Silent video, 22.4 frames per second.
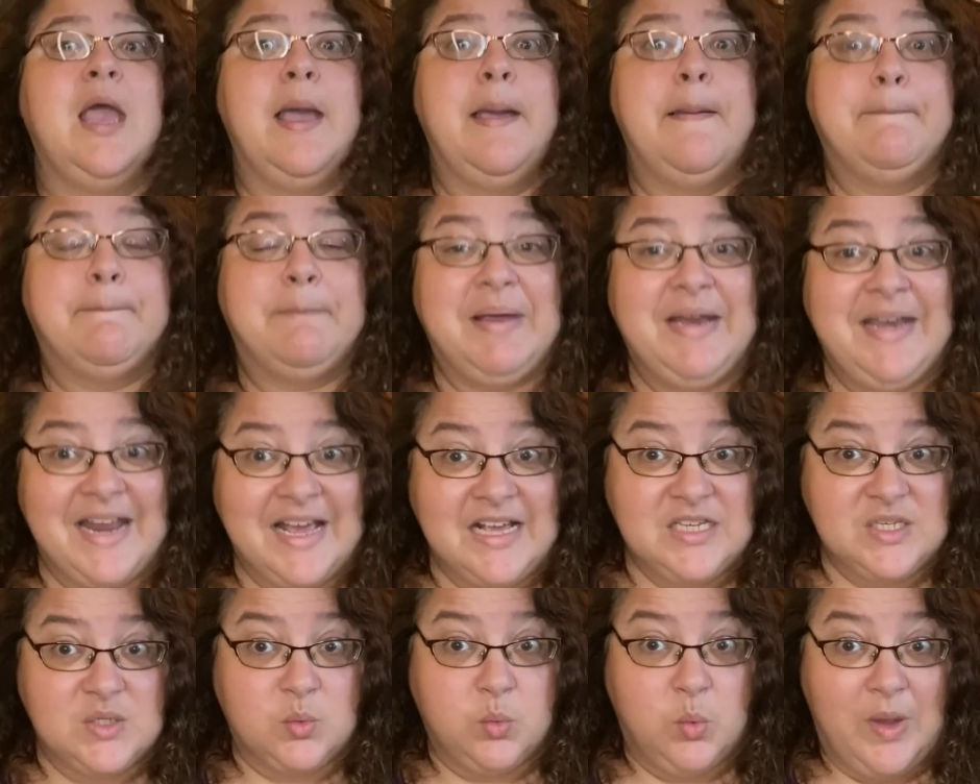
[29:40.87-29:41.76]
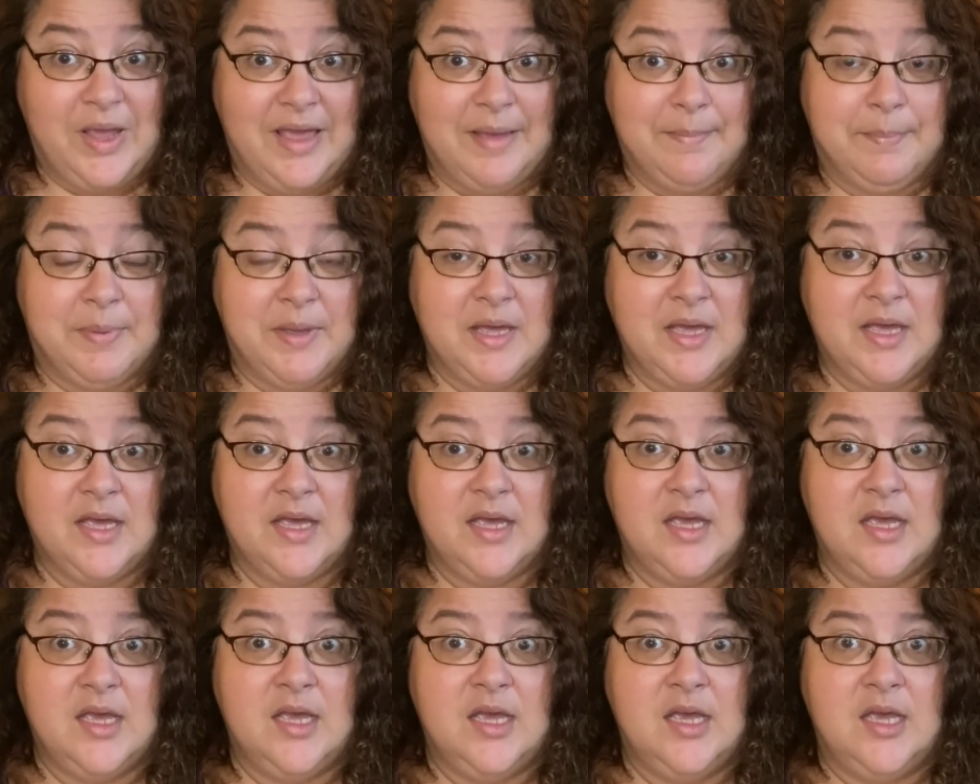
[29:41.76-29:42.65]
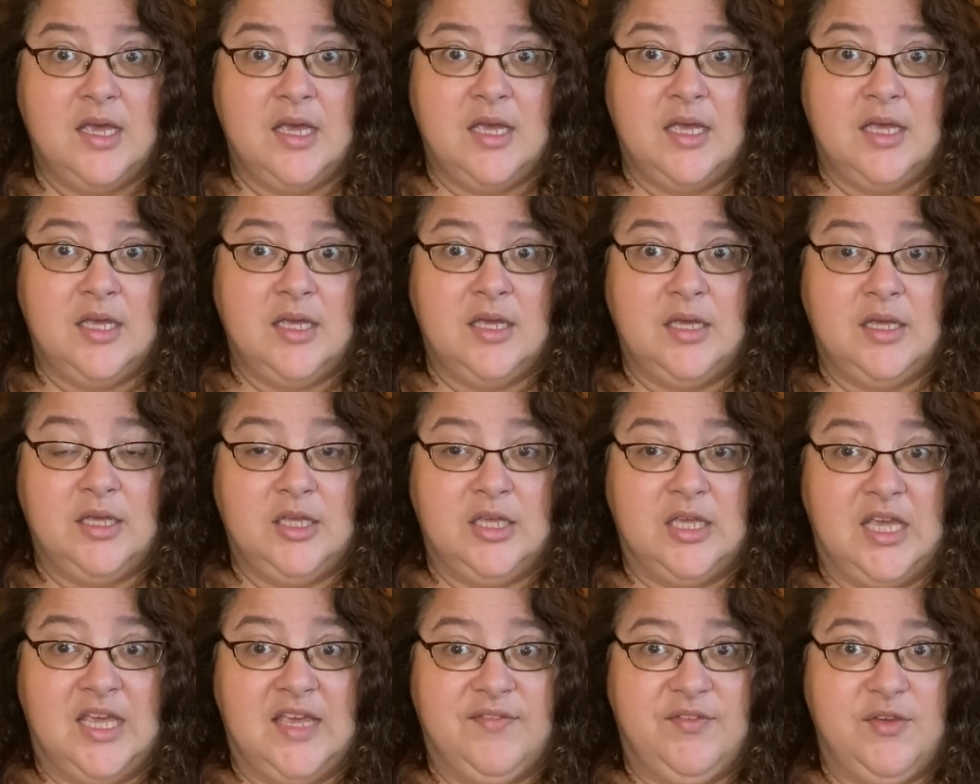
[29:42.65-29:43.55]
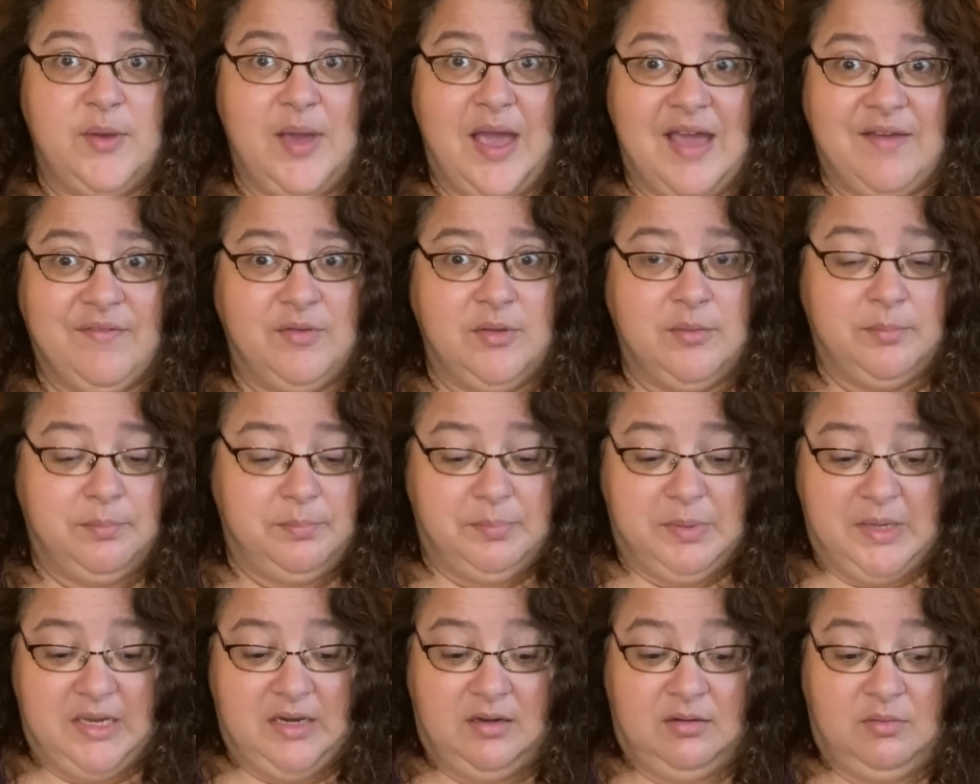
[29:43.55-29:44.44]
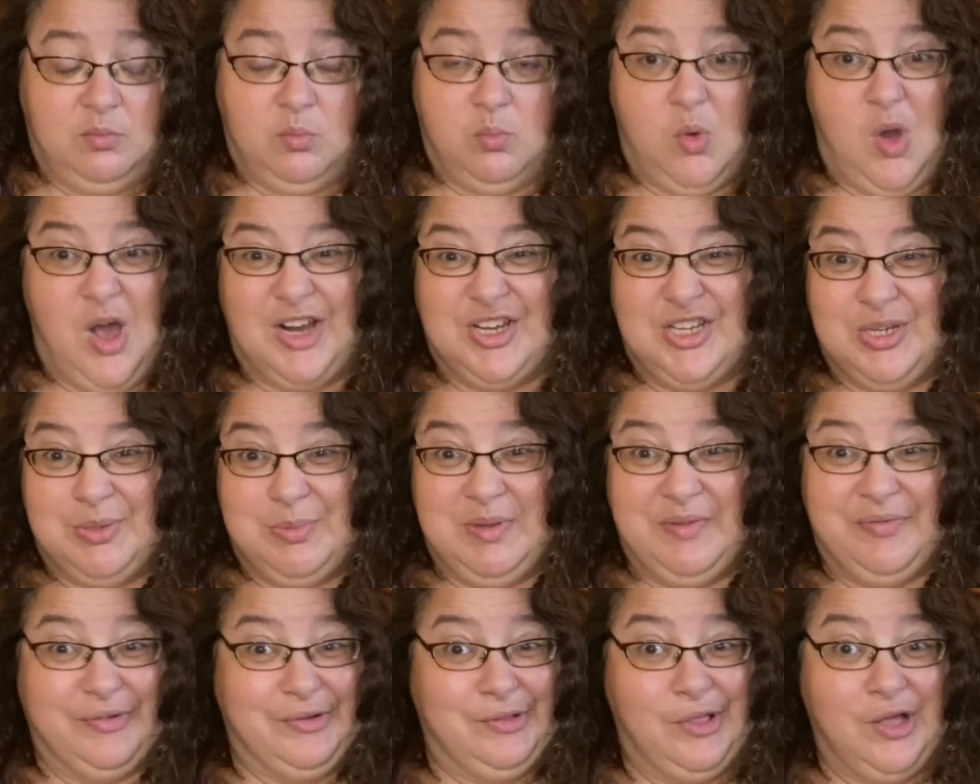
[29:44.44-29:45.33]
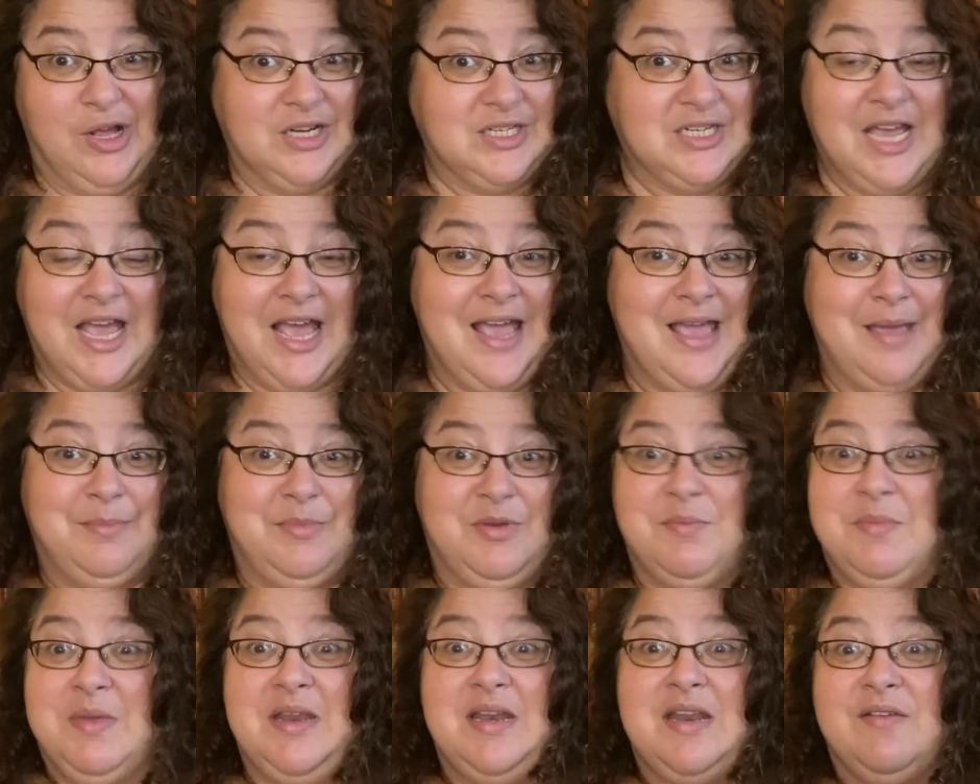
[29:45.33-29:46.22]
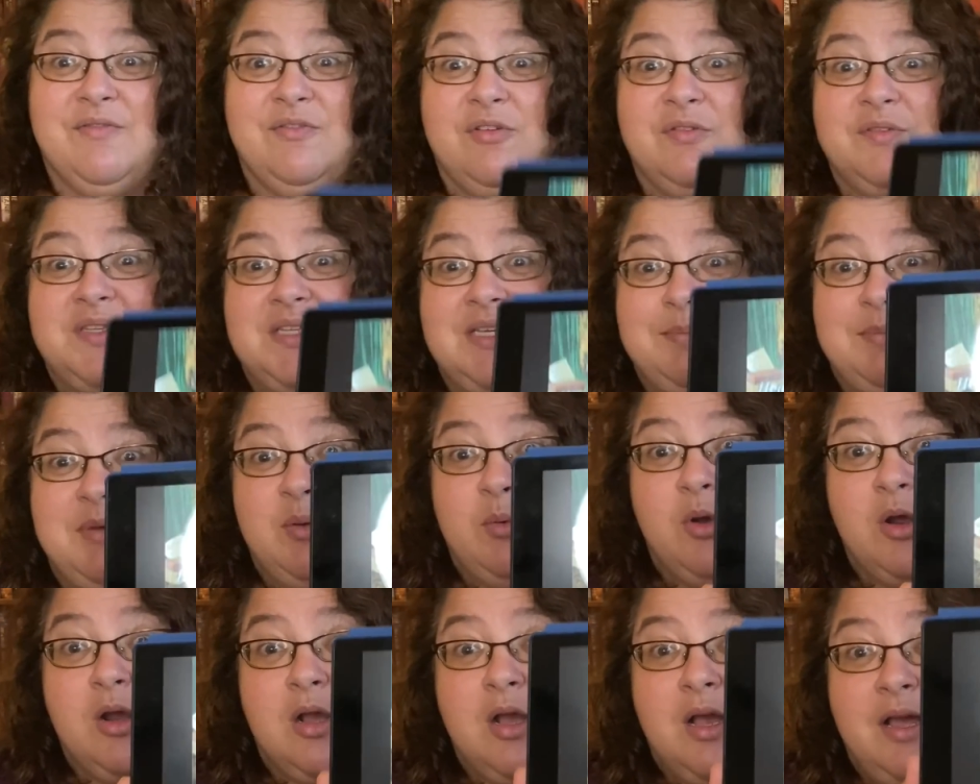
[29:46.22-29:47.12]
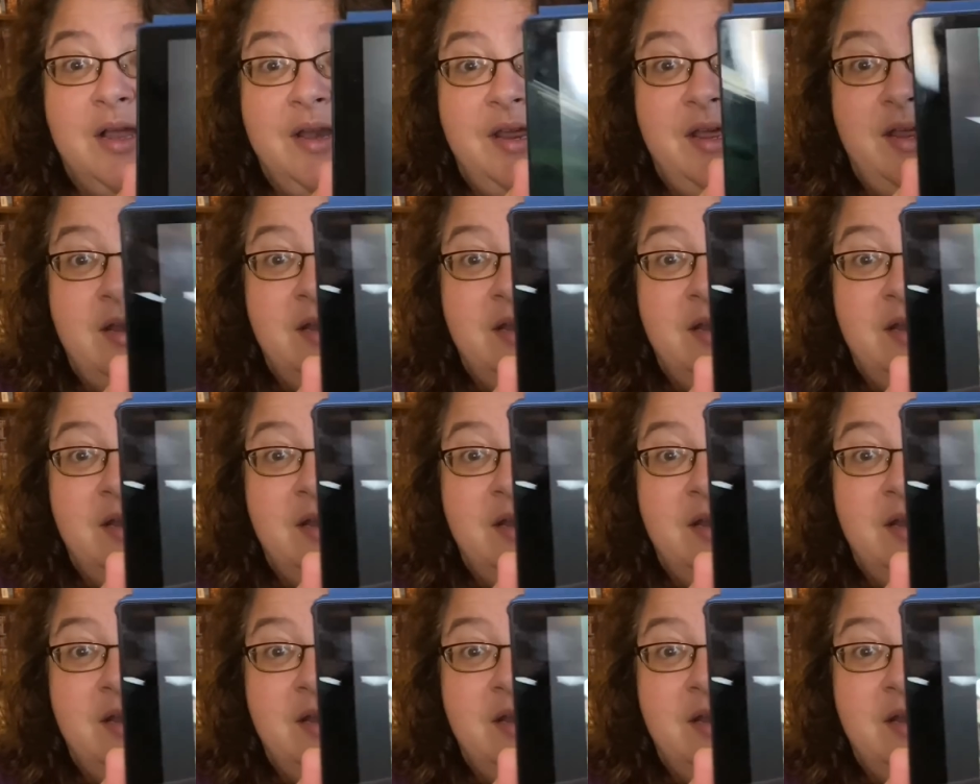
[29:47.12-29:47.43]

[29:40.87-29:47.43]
My next whip, if you haven't been watching me for a long time, you may never have seen me work on it.